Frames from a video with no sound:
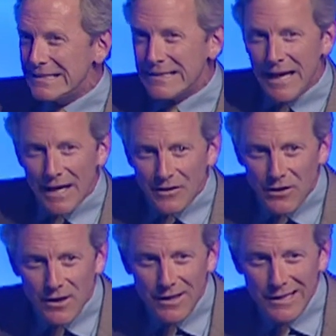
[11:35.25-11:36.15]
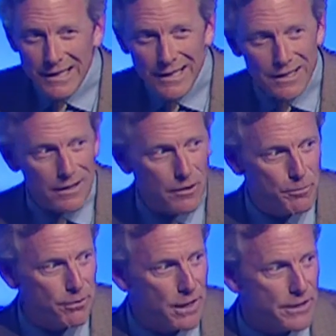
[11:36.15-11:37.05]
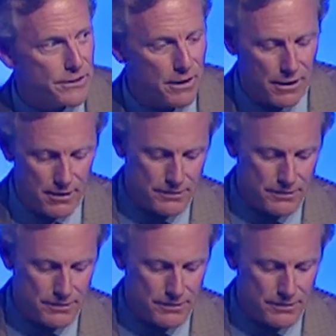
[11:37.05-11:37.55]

tacks on a little pressure